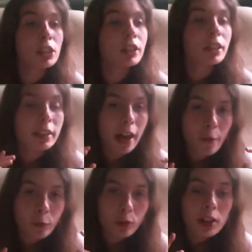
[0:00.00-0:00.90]
can get a
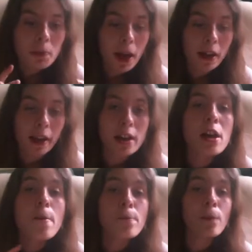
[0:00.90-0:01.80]
free Pelé
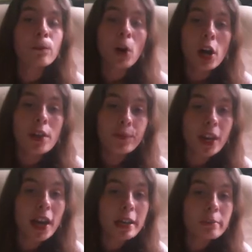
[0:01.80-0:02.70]
for 5
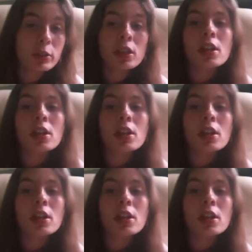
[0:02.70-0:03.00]
games.